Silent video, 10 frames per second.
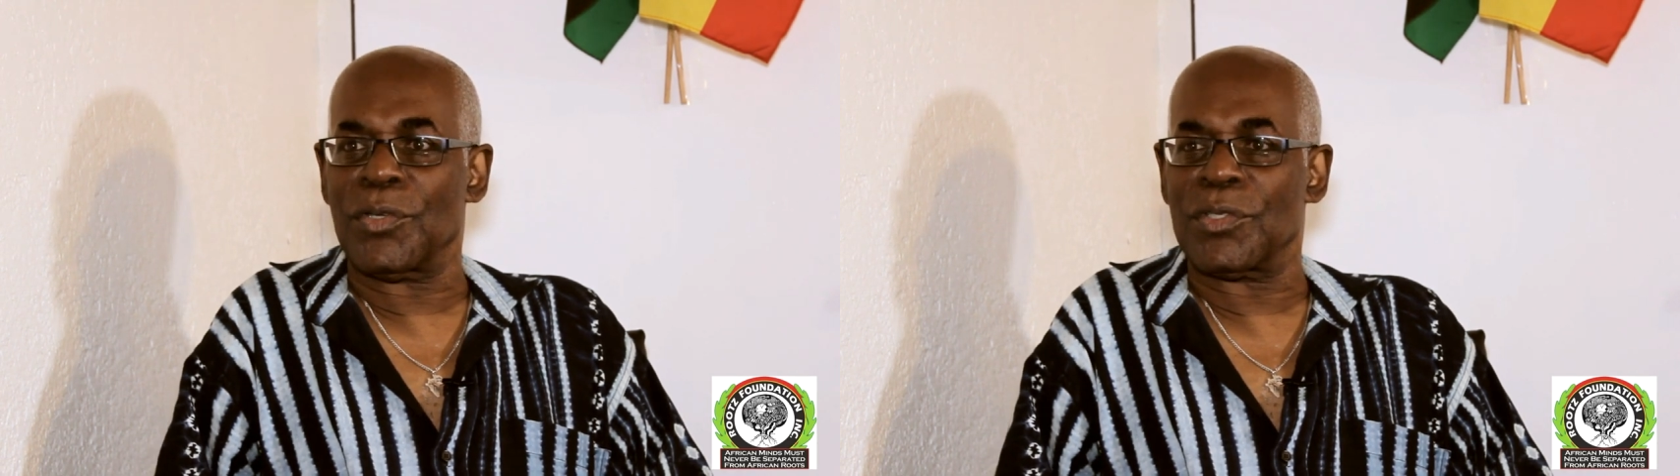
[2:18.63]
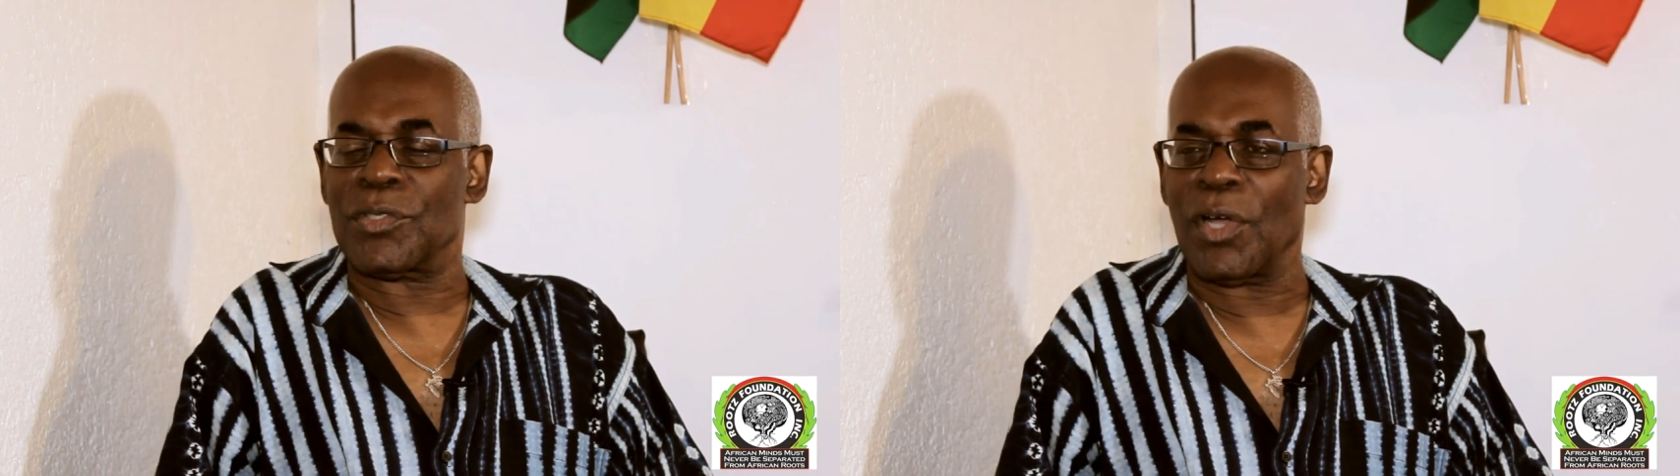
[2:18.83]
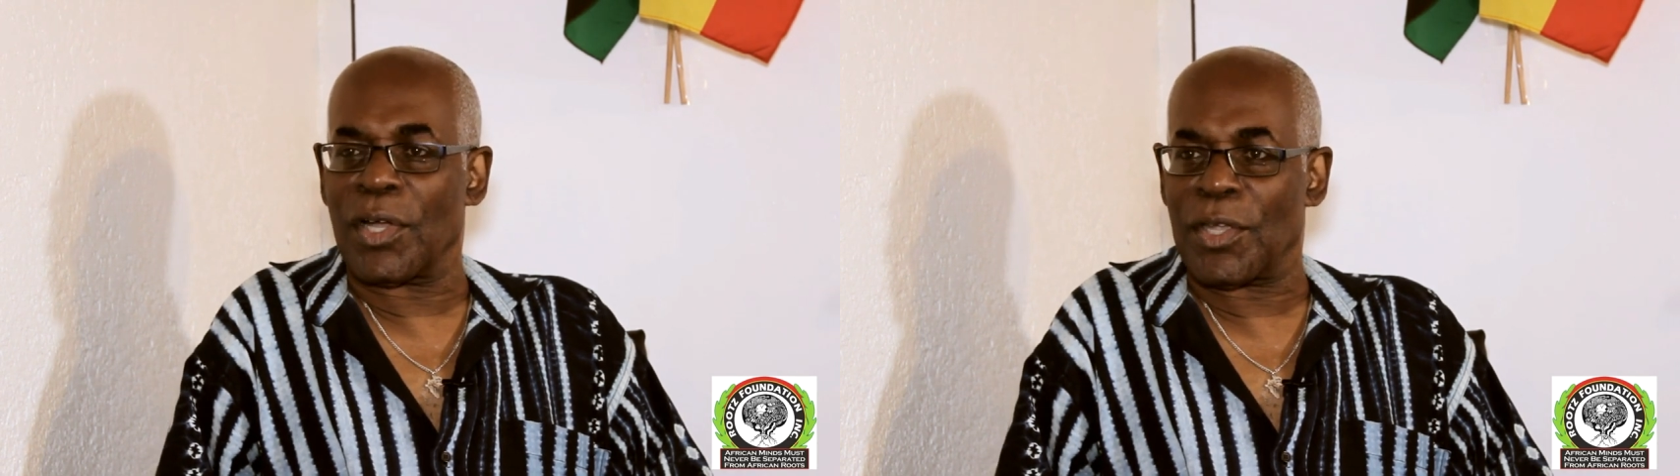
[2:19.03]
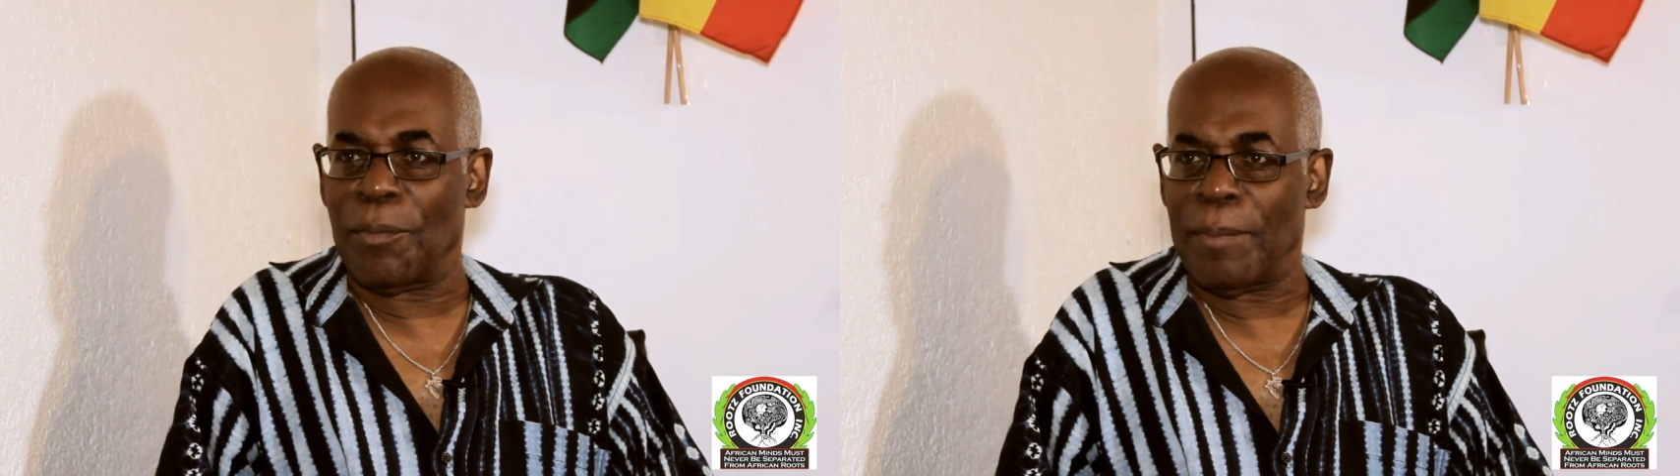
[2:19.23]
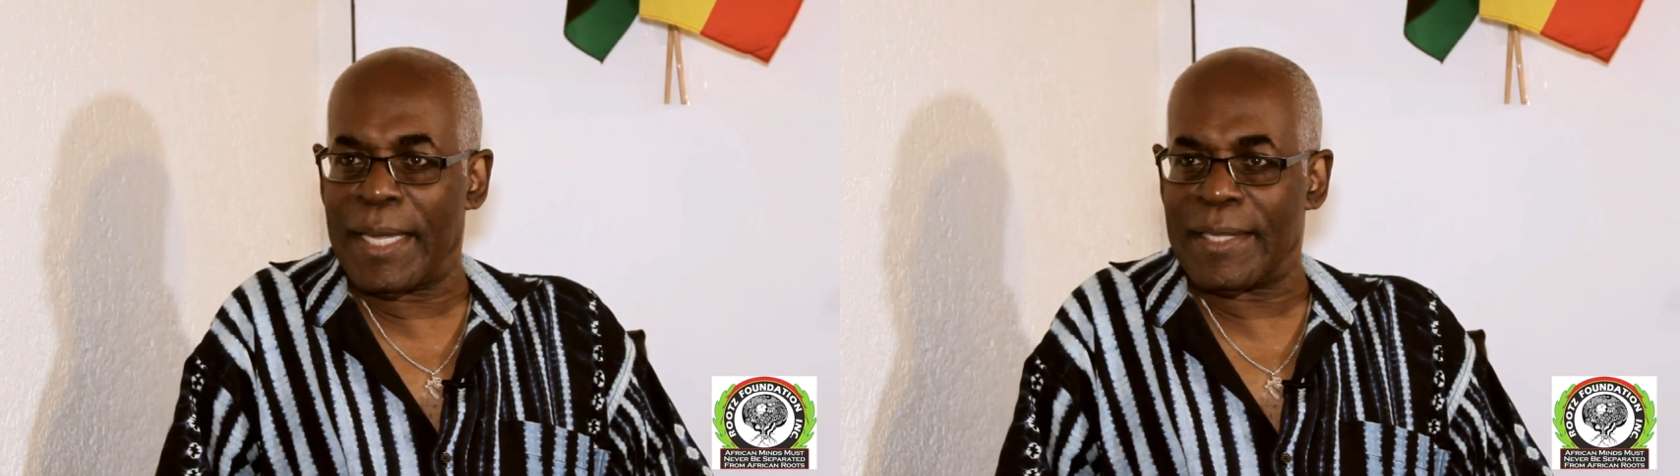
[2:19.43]
to
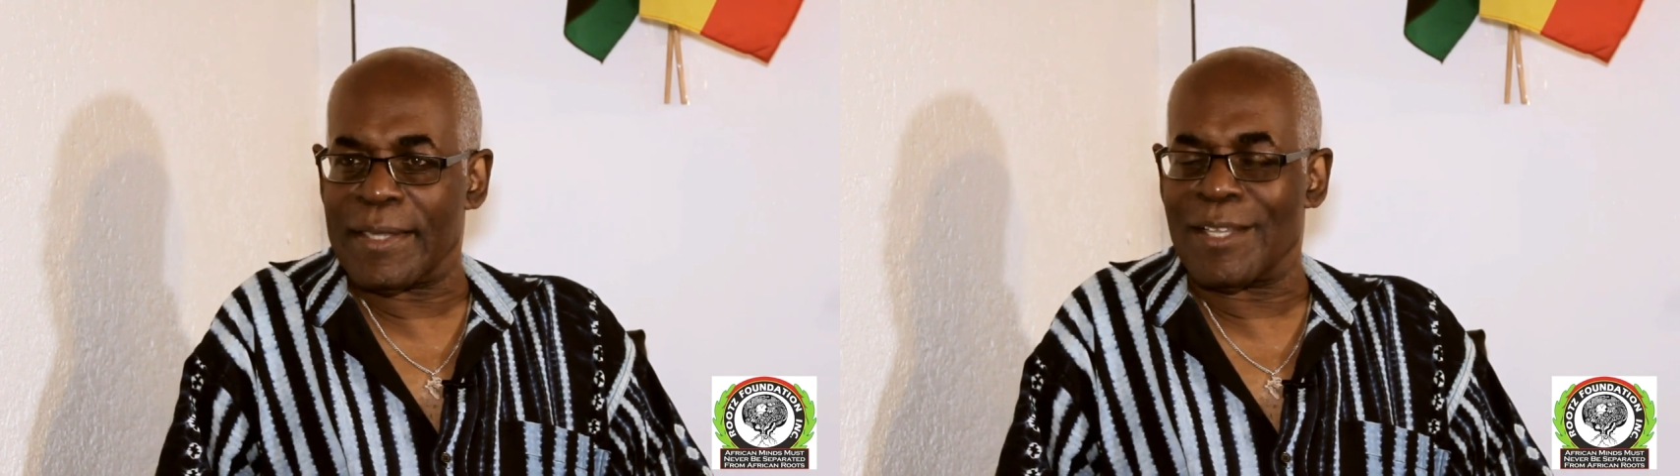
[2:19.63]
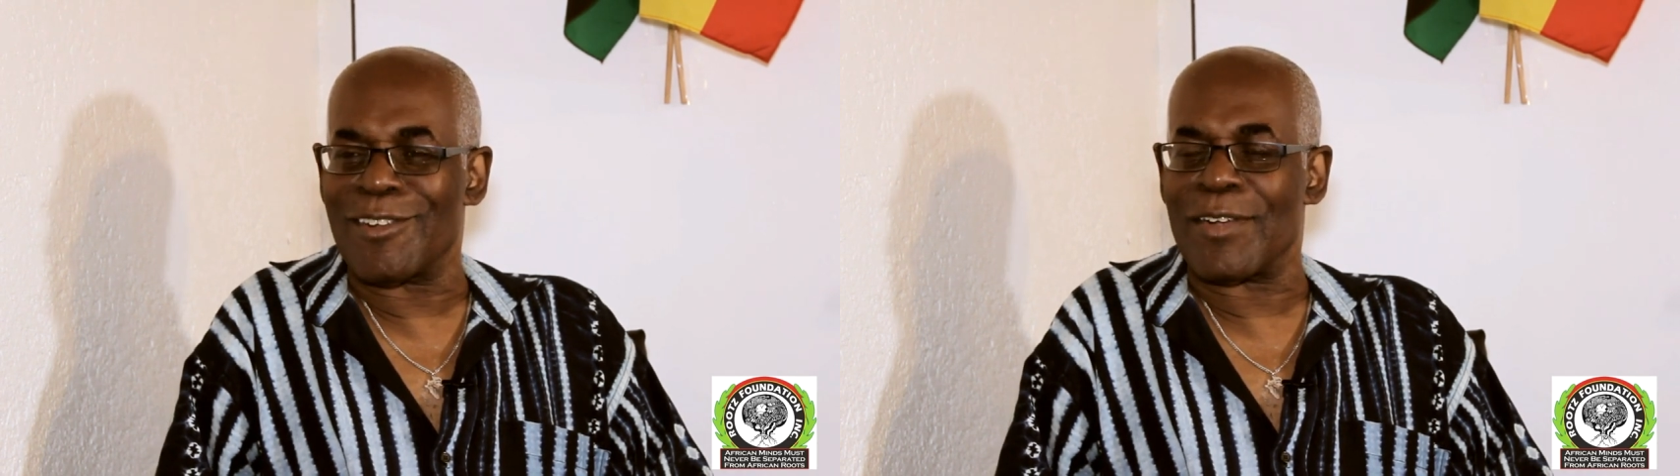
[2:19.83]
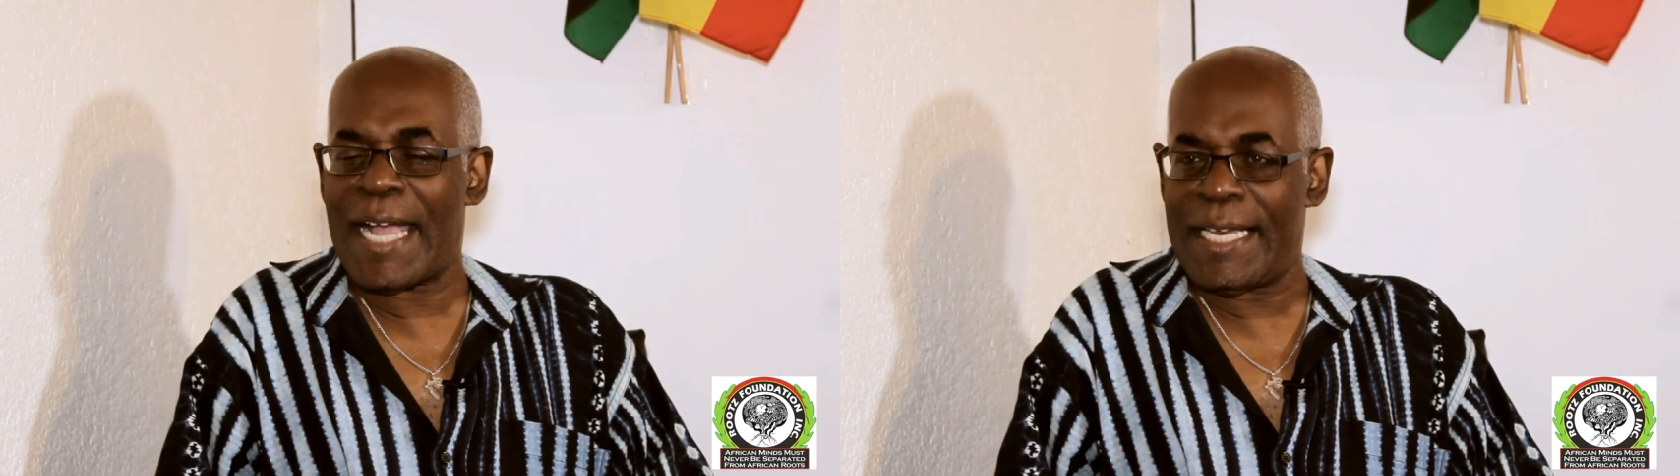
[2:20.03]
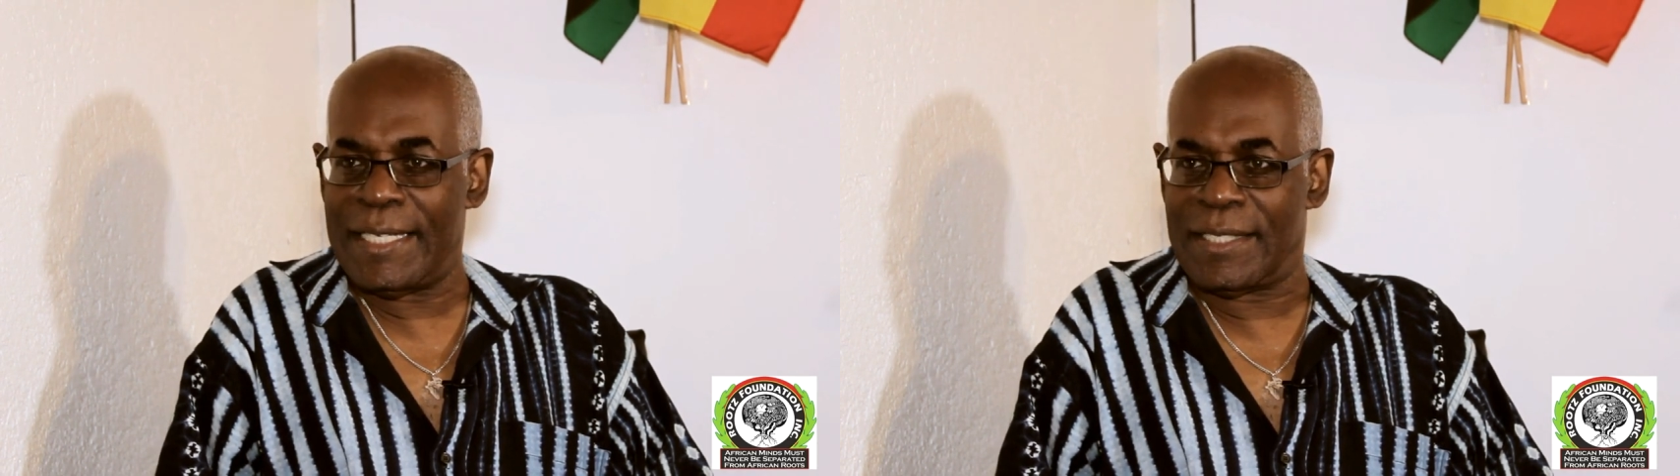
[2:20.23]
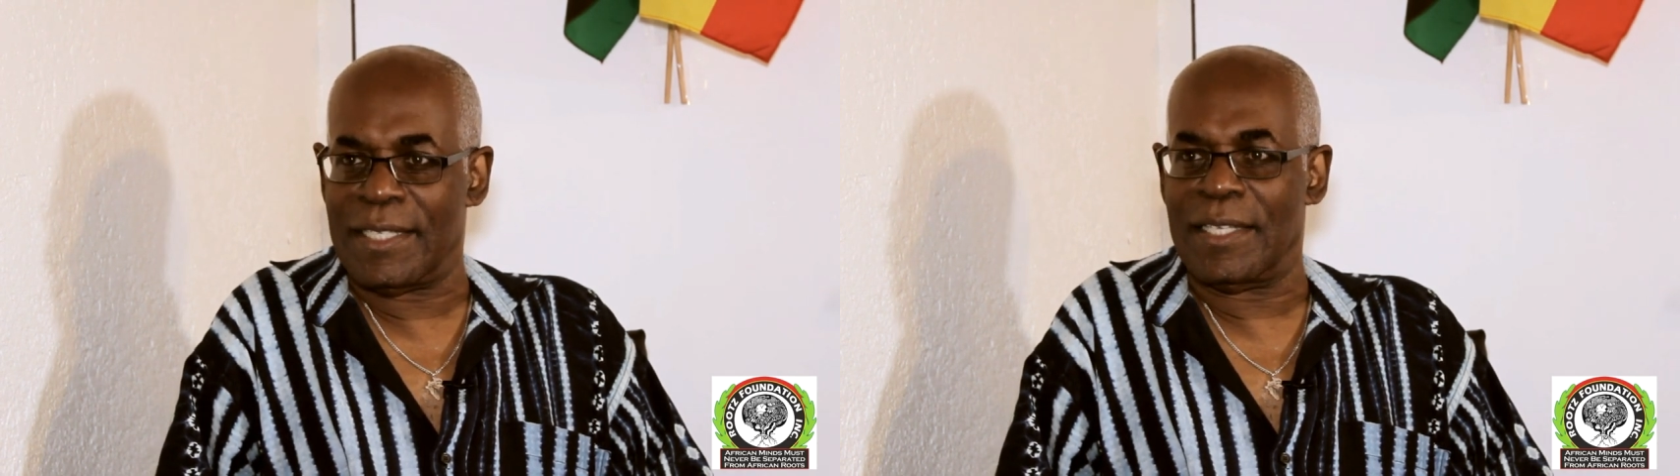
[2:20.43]
document the
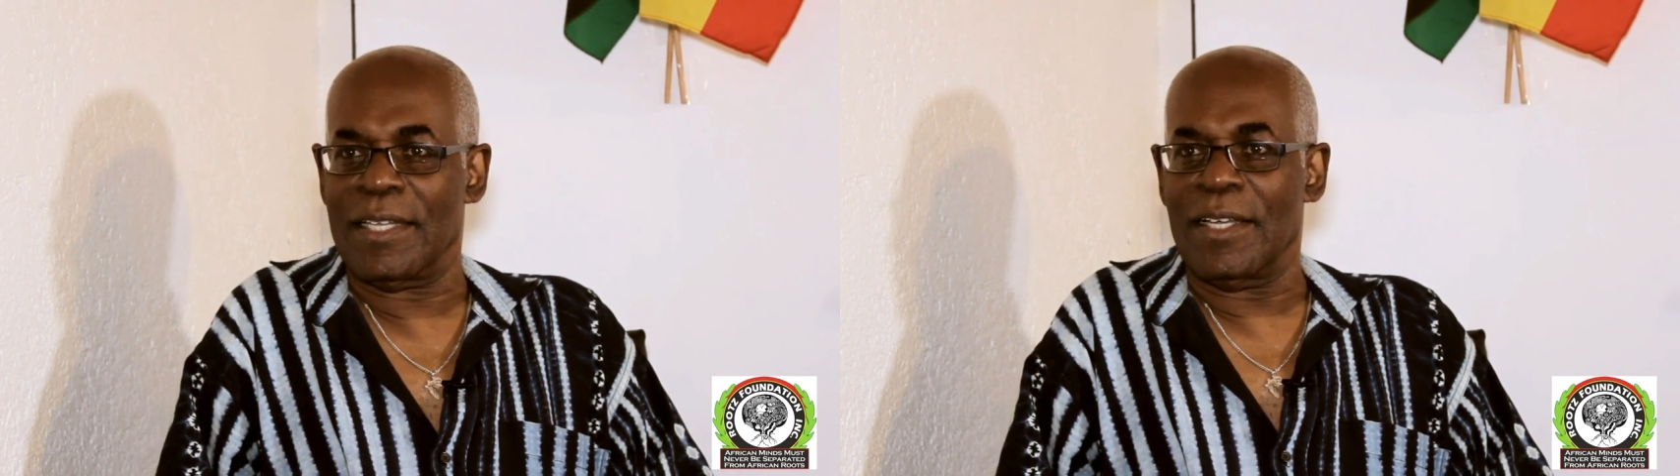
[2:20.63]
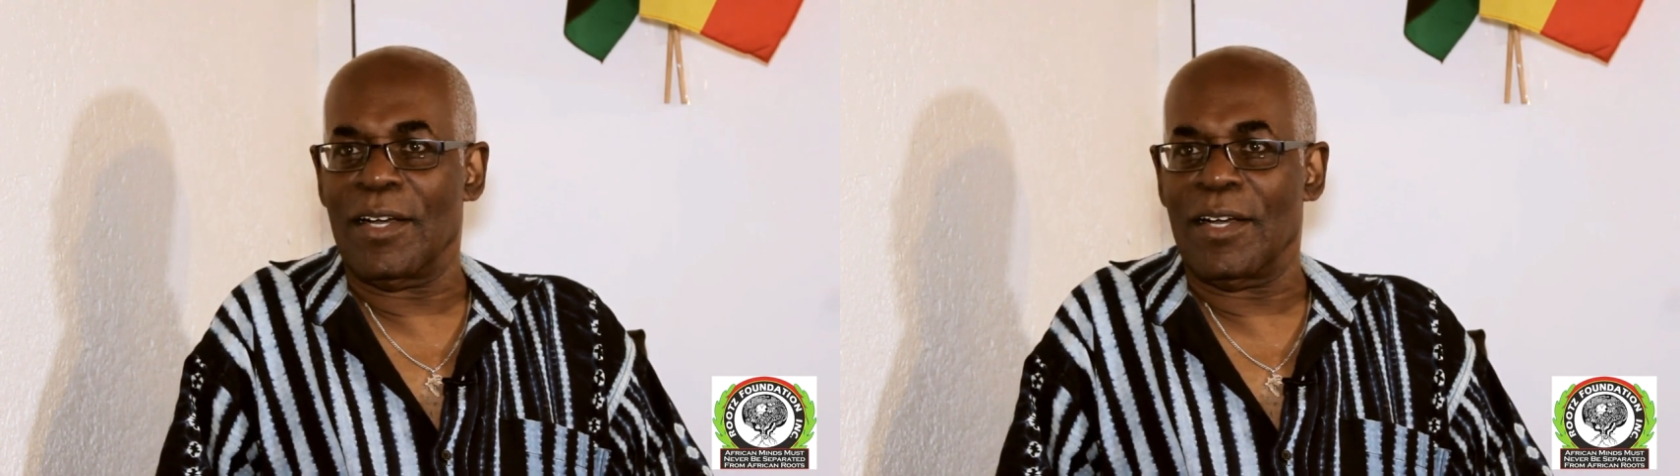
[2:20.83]
reality